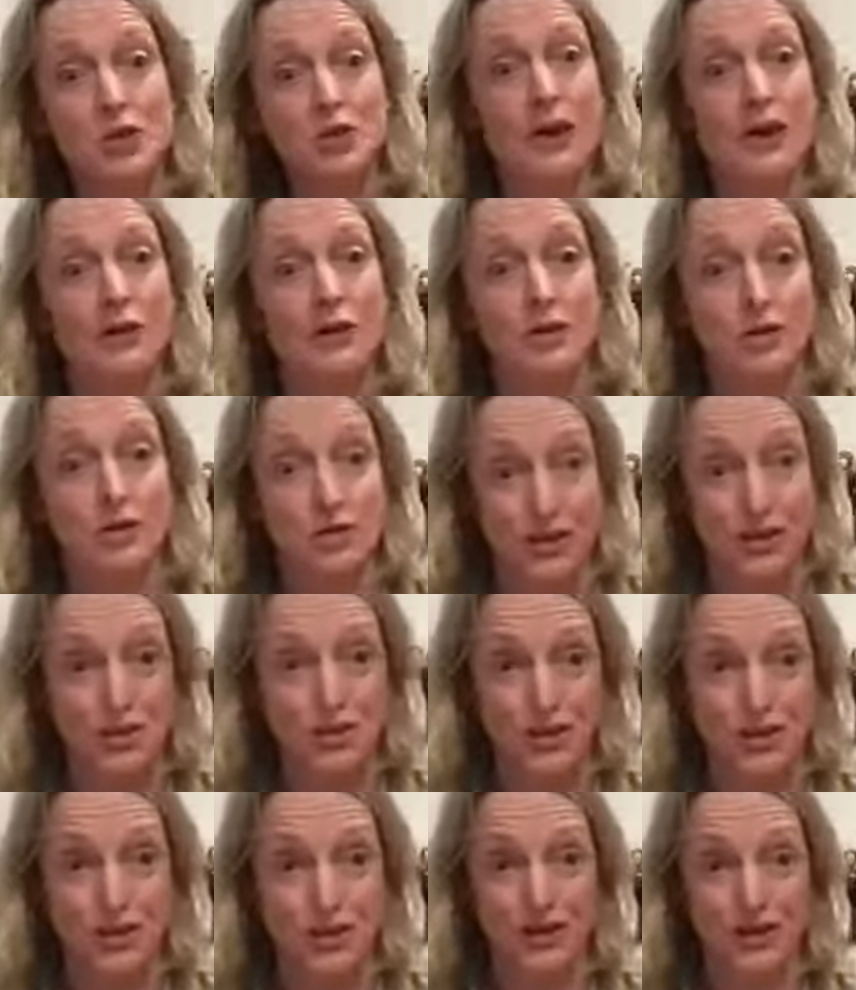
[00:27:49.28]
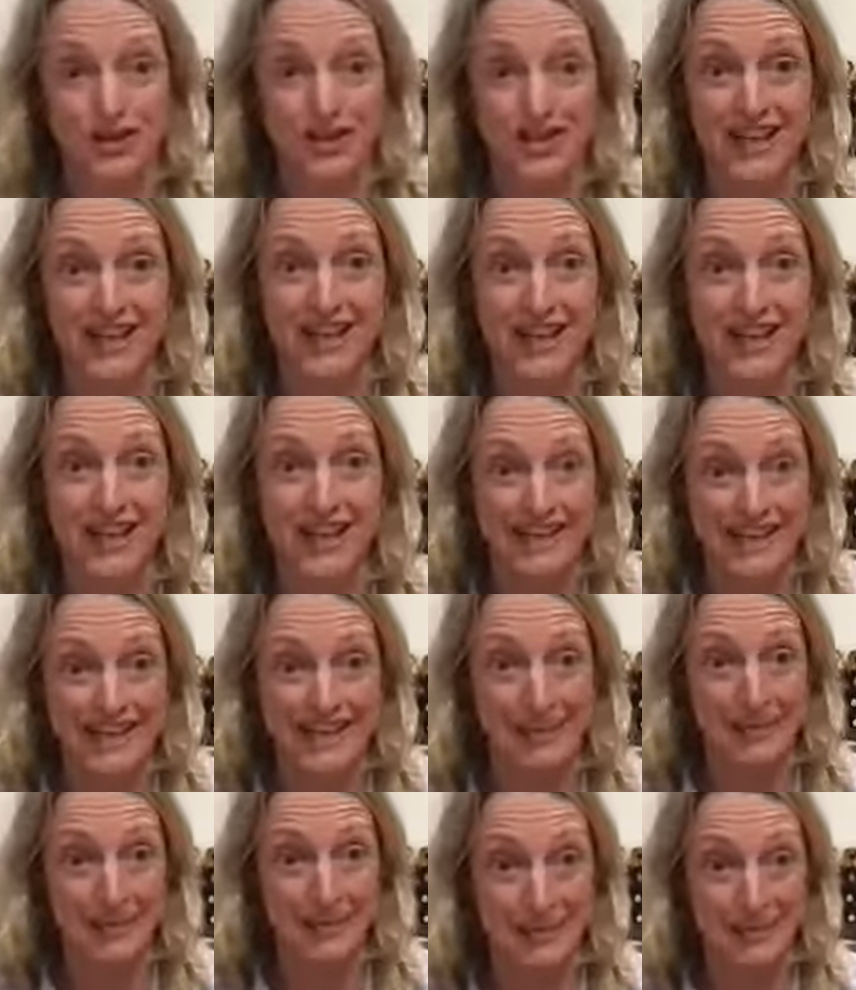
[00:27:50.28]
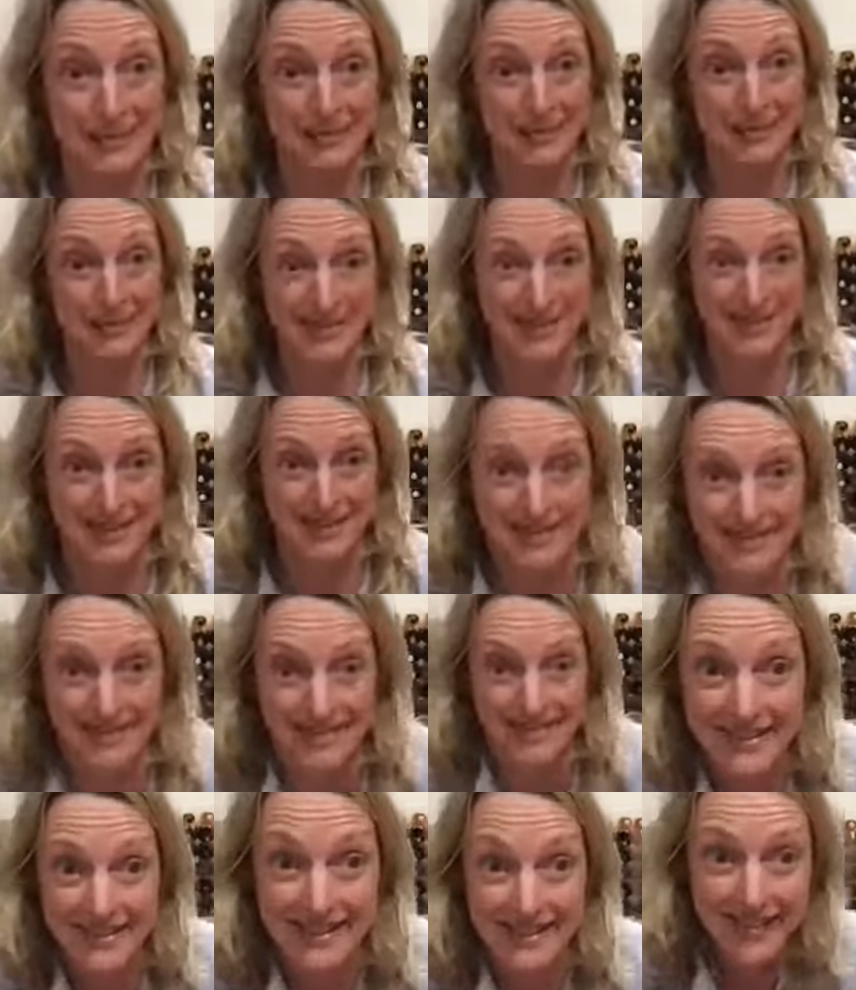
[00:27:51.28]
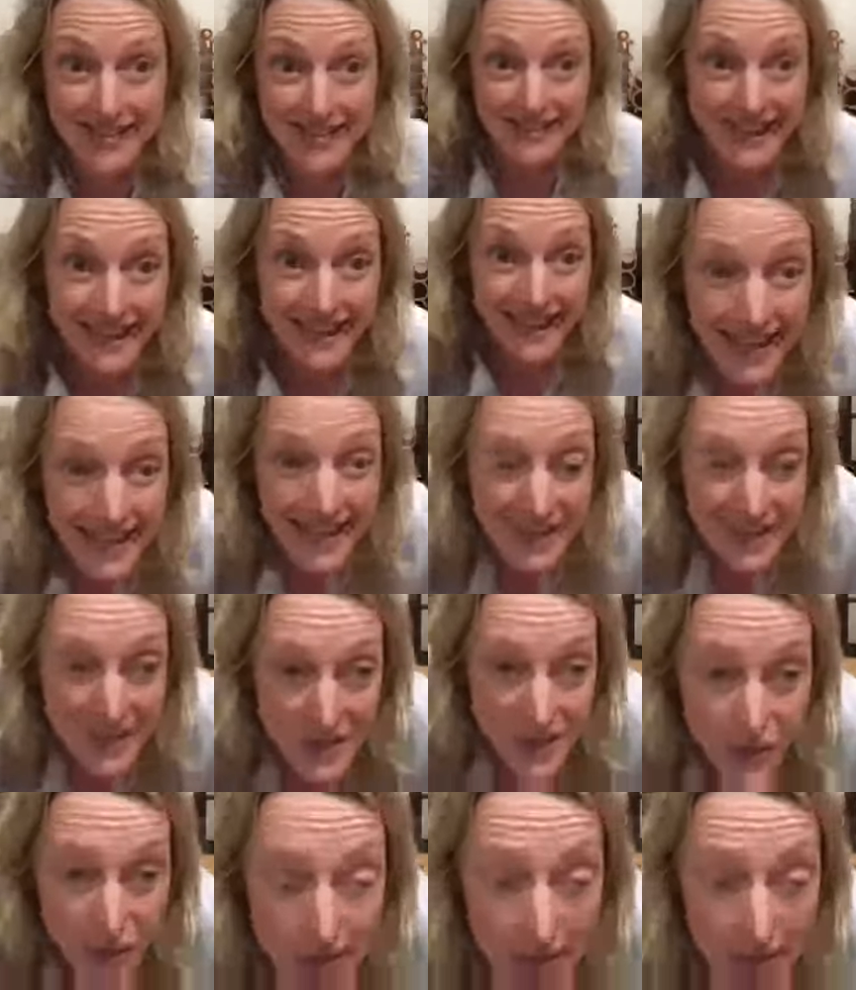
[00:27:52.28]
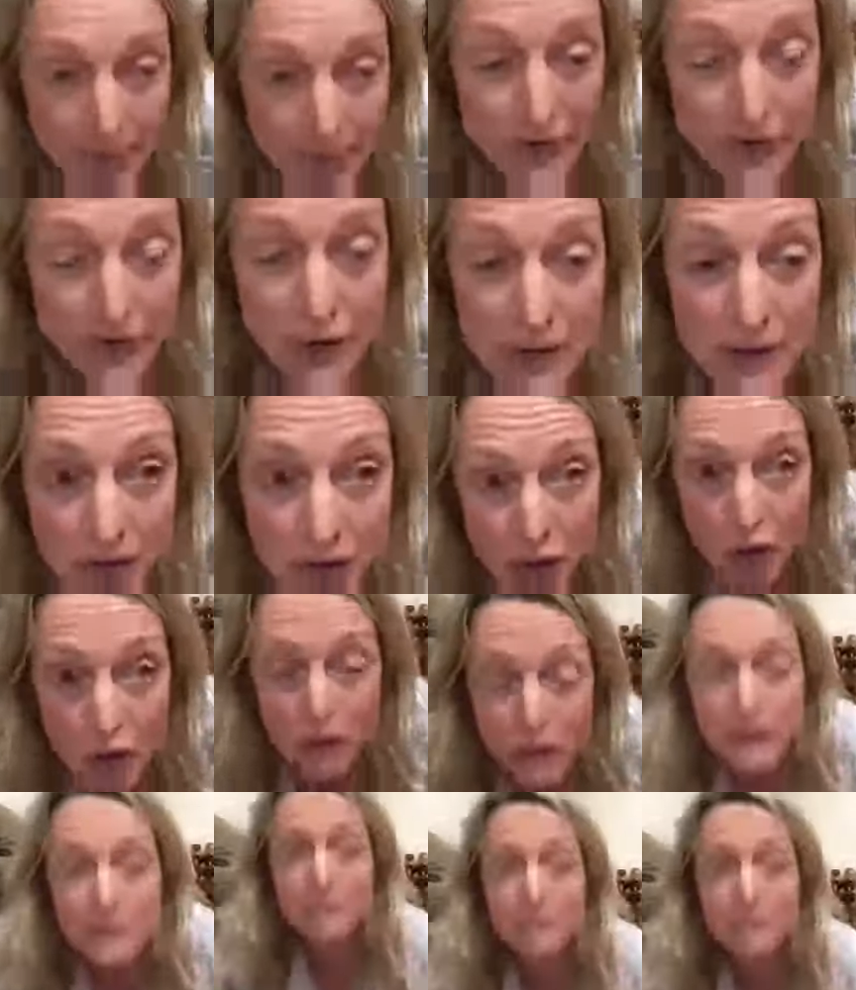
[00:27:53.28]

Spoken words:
rounds of shoulder shrugs in a kneel lean position. So remember, if you're doing dolphin